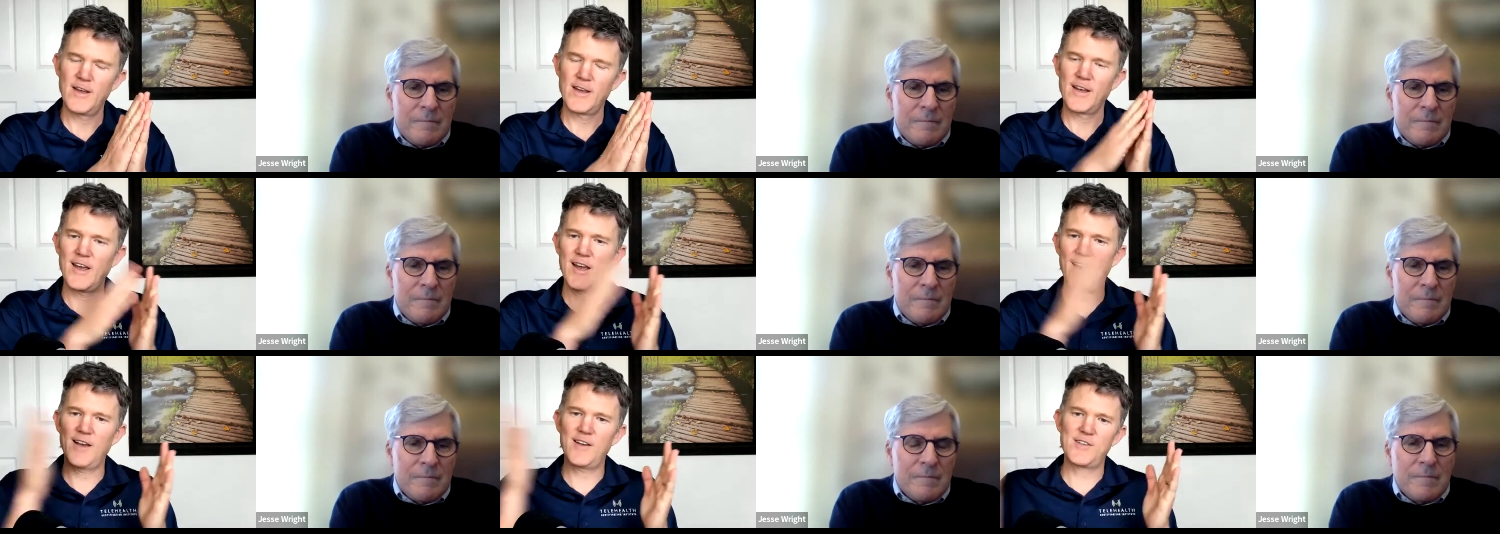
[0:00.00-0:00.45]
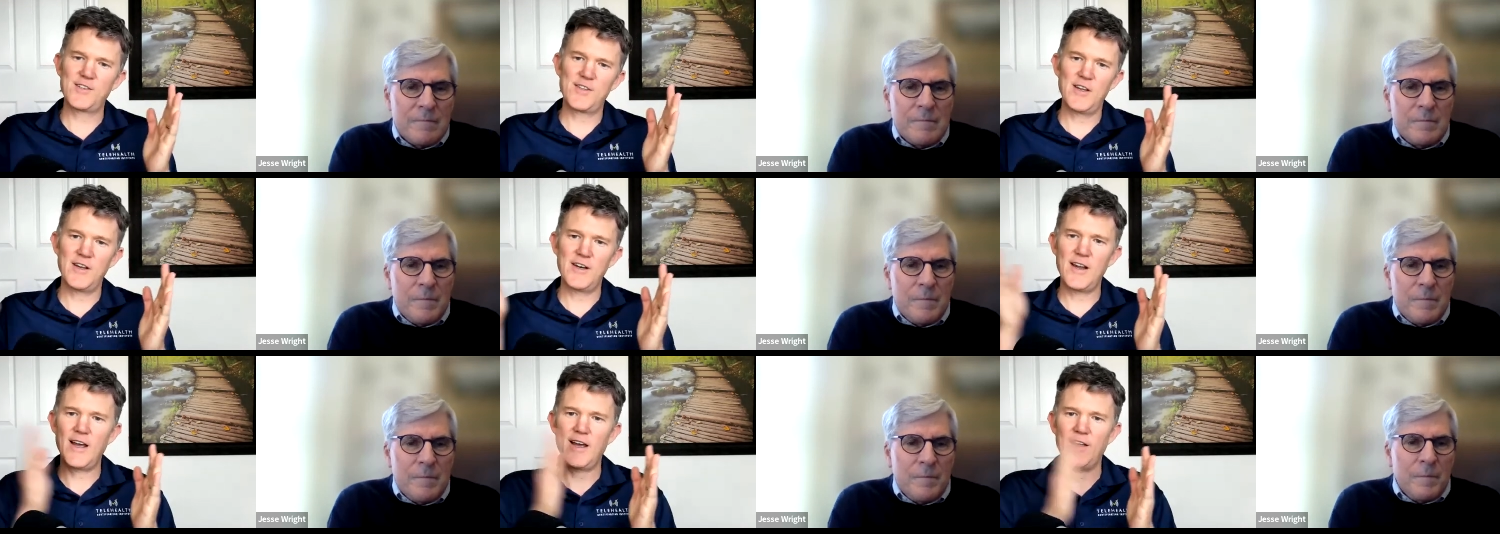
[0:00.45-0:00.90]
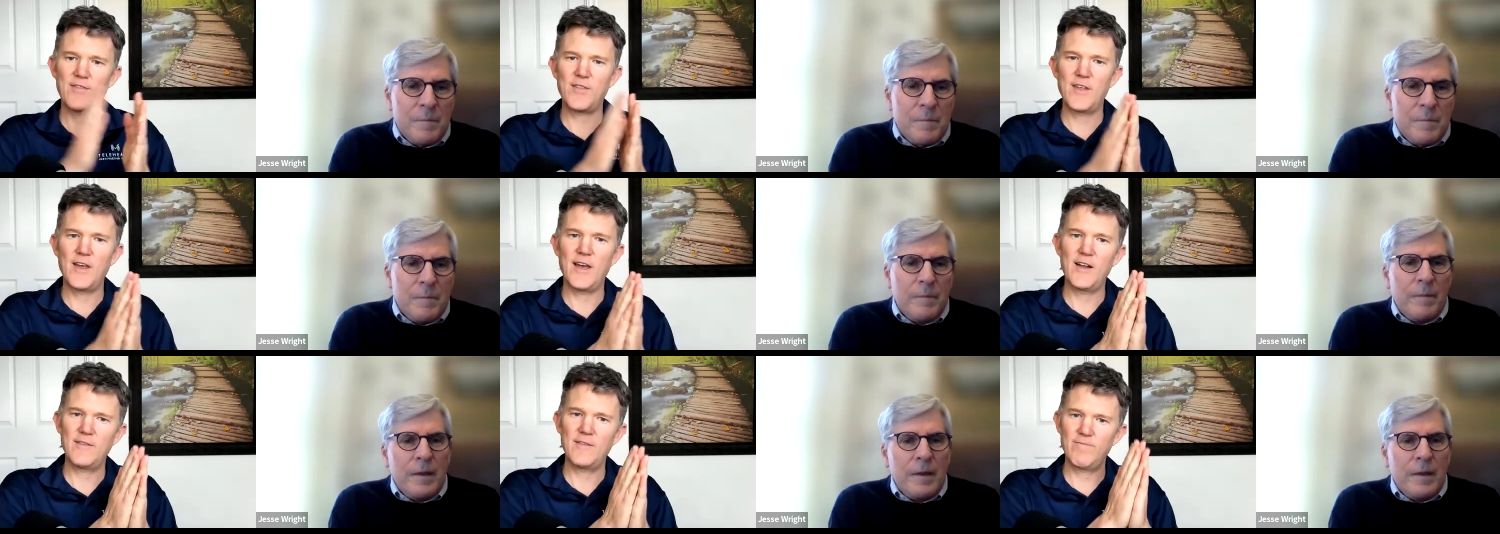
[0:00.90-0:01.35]
Speaker 1: cast the net
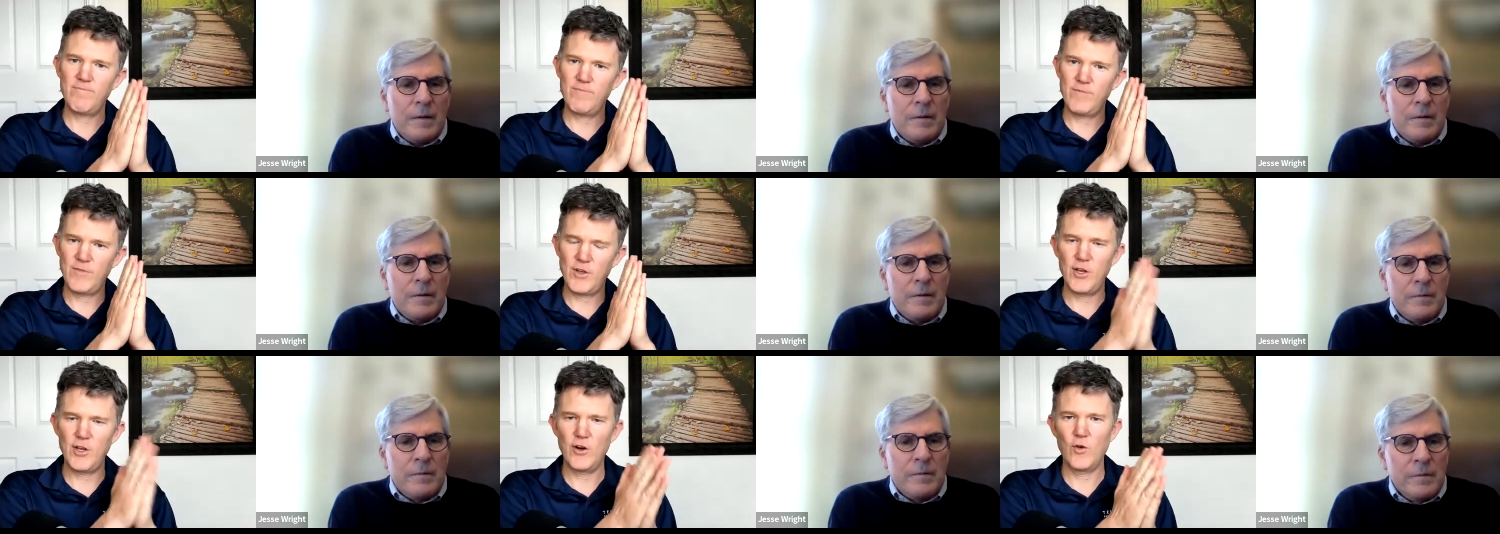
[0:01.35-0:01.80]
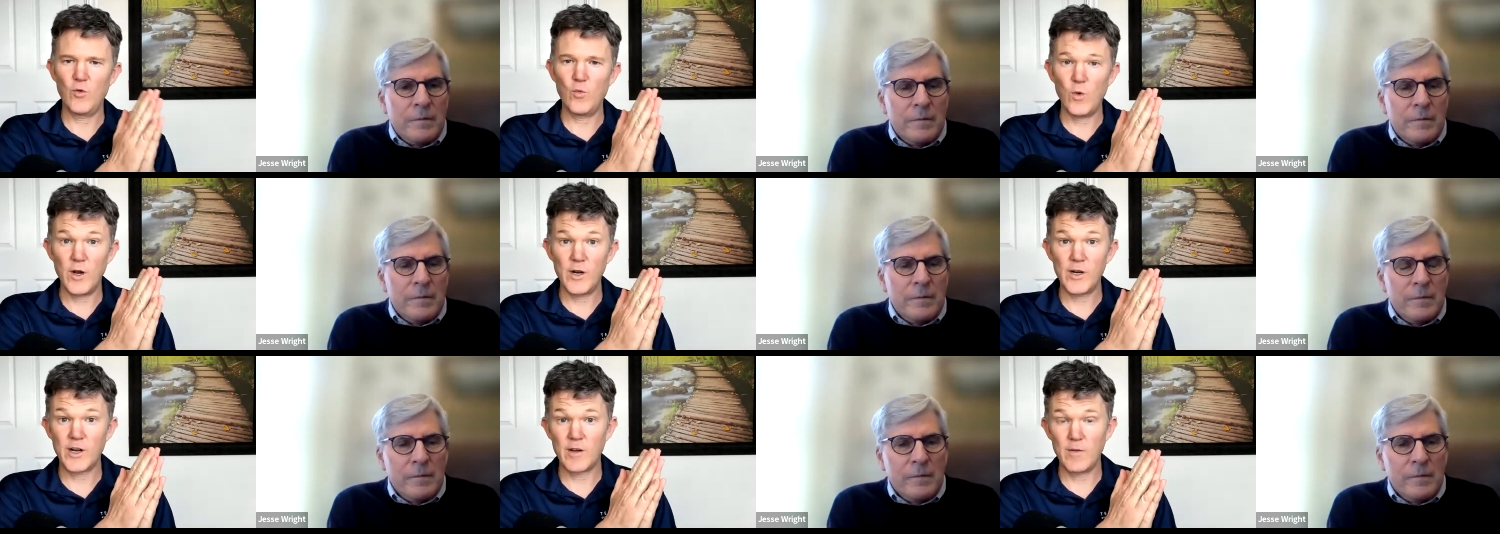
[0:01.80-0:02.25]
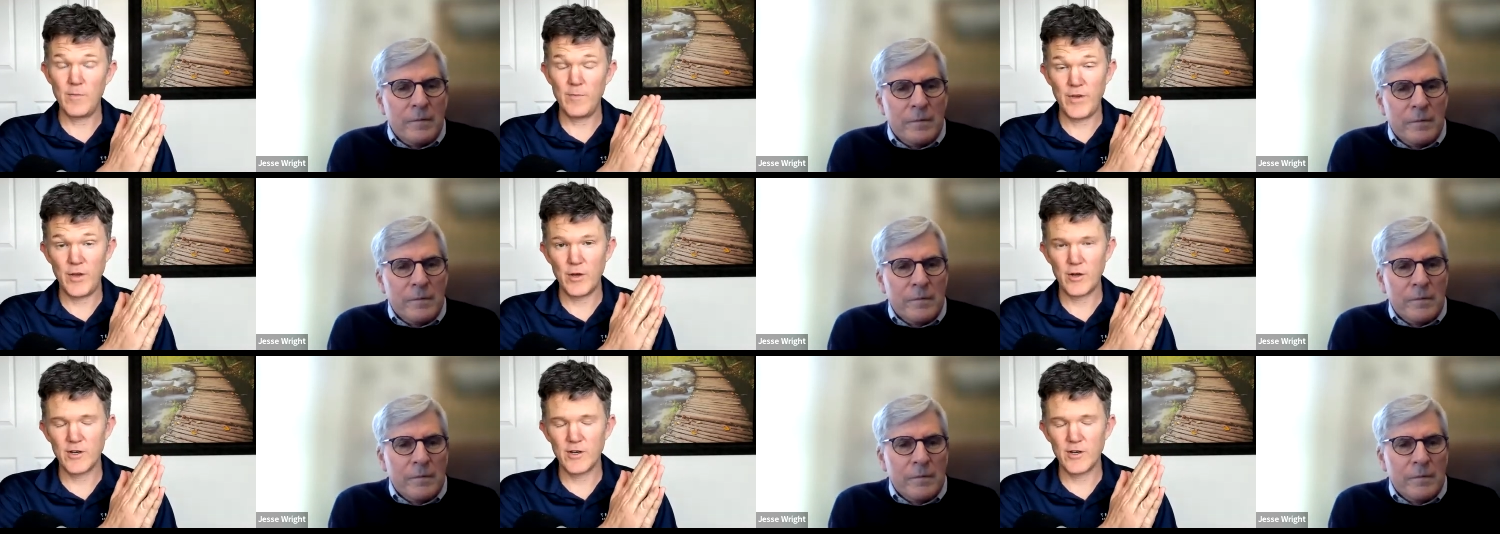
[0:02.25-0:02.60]
that, you know, one compute,